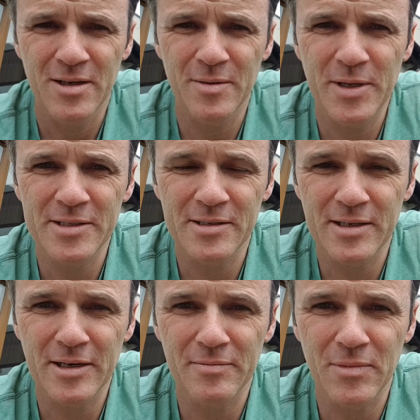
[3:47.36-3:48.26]
basically
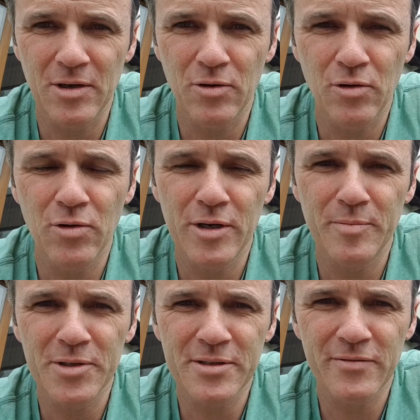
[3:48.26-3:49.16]
saying, oh, it
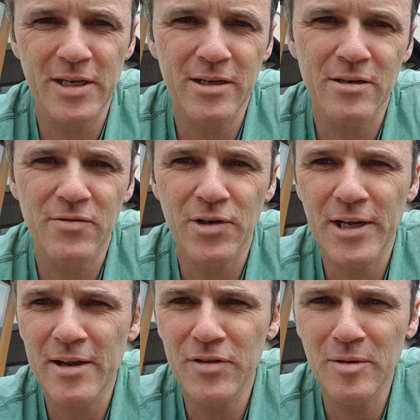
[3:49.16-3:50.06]
must have taken a very
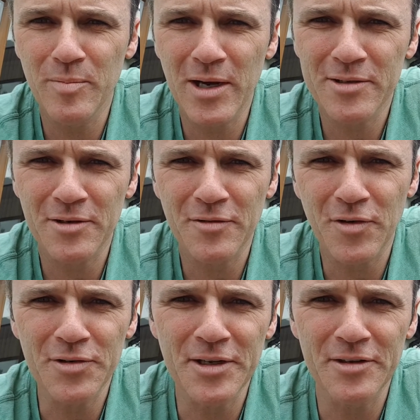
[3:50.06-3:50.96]
heavy impact on the
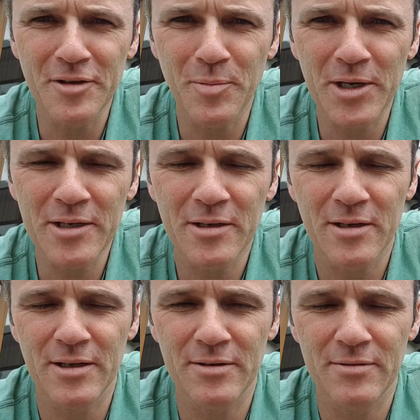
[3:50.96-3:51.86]
front end of the bike.
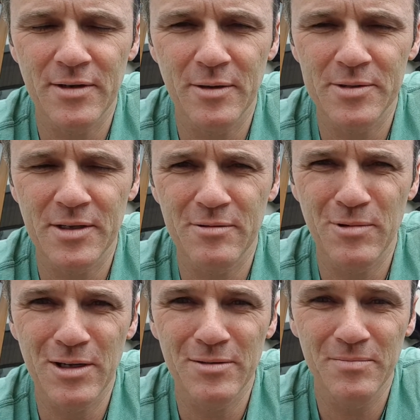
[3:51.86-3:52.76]
And I was like,
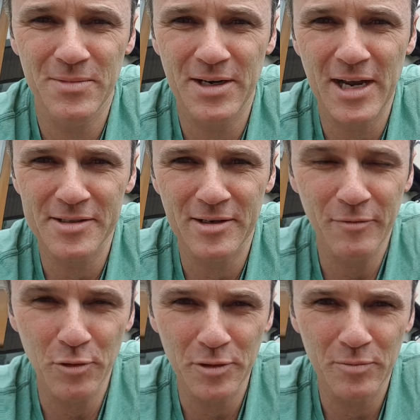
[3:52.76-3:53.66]
well, it hasn't.
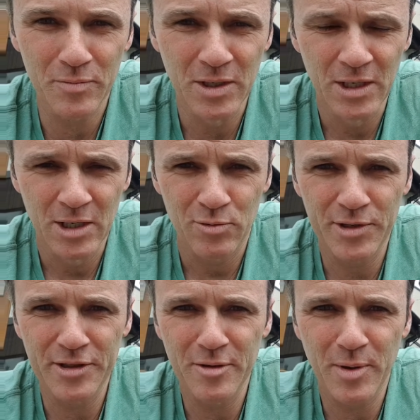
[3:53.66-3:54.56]
I've only
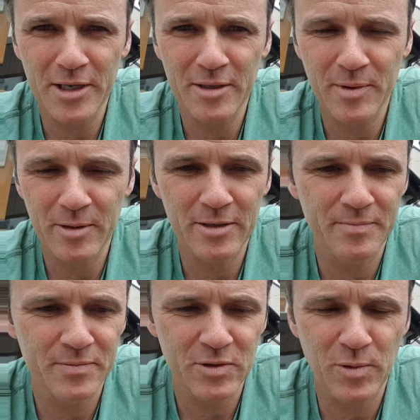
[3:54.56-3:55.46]
ridden the bike maybe
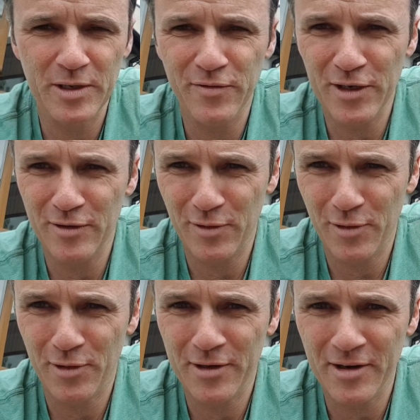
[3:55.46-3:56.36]
25 or
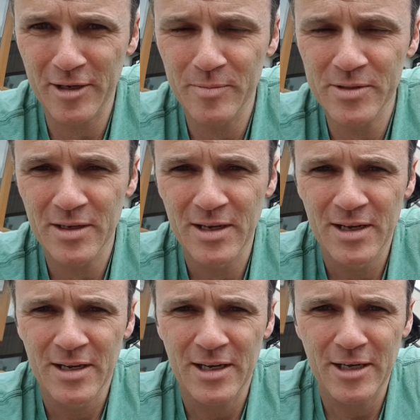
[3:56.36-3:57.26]
30 times,
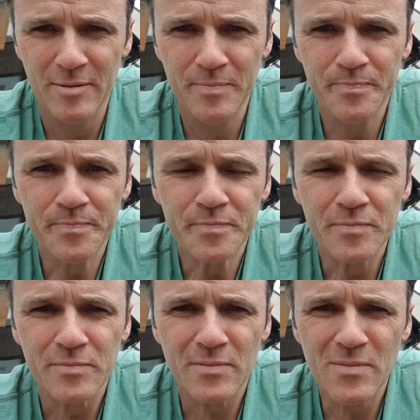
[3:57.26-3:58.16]
and
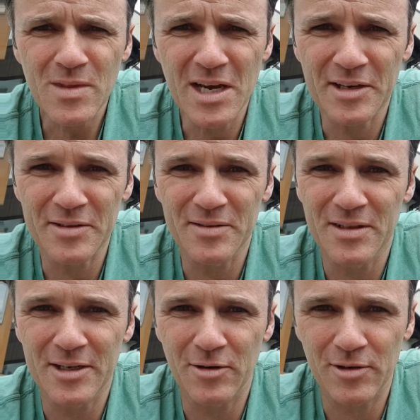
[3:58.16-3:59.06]

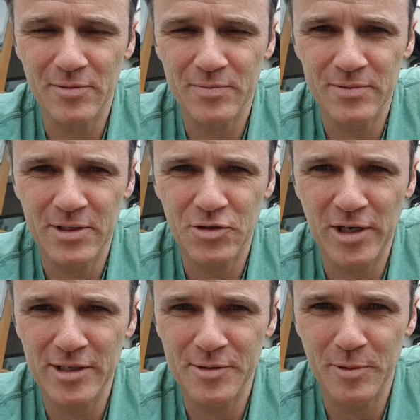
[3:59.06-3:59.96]
like, the
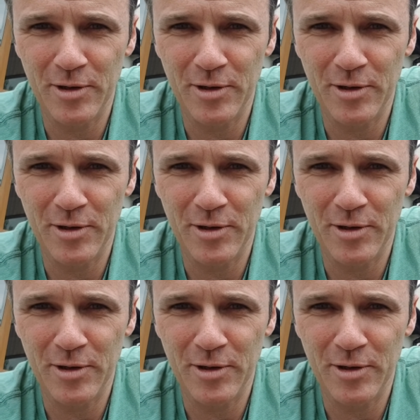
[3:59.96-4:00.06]
trails that we